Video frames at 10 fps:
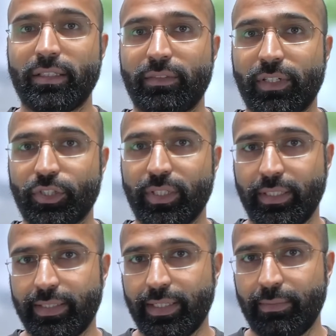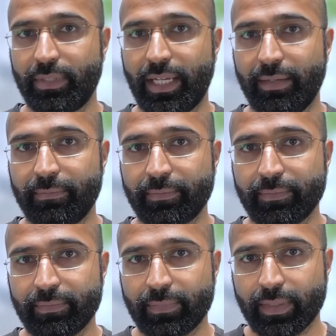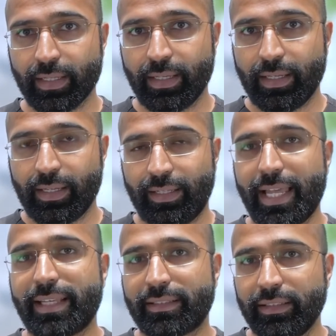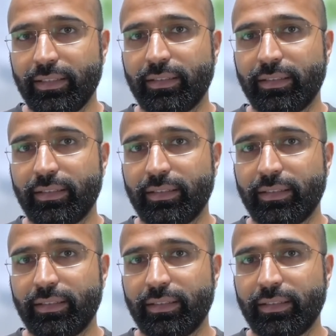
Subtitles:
dysfunction at the same time. Lastly,